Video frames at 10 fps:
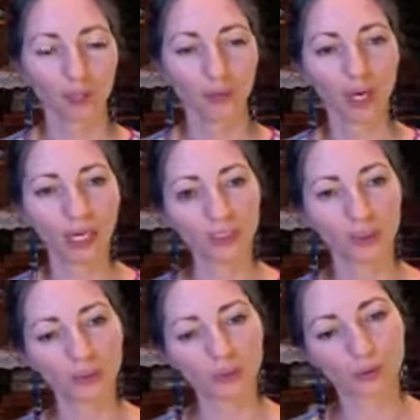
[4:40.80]
head
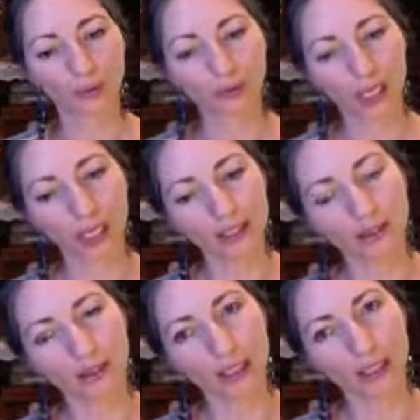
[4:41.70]
goes to the right,
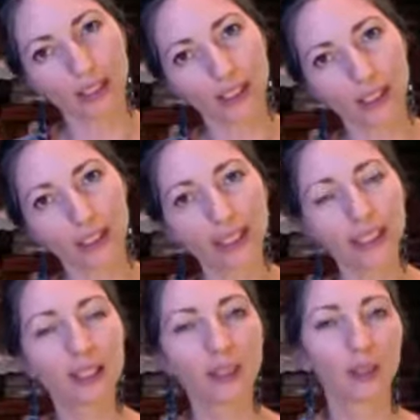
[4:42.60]
your right
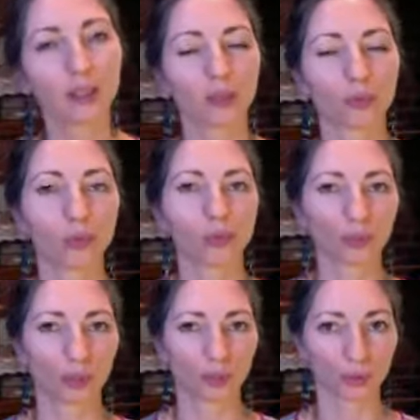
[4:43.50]
ear comes
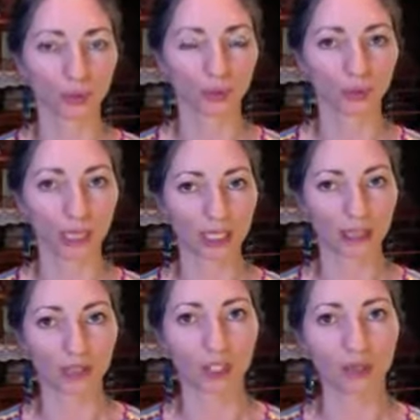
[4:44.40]
closer to your right
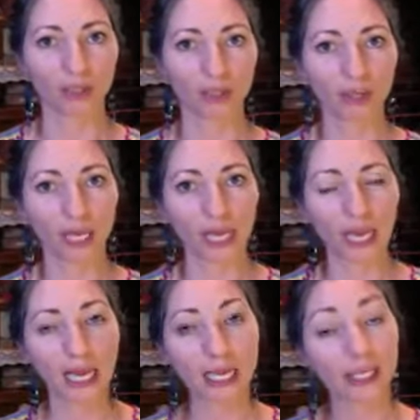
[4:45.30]
shoulder,
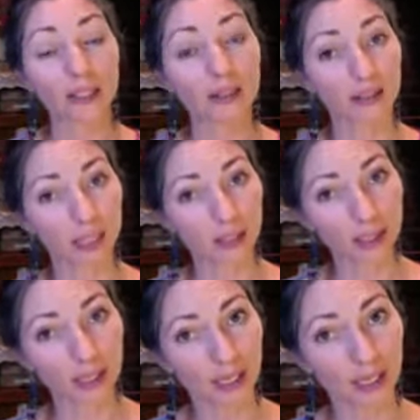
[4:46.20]
and at the
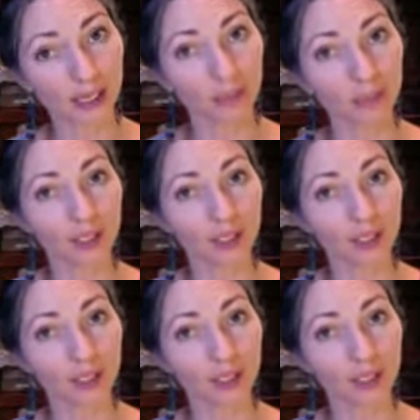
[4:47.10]
same time,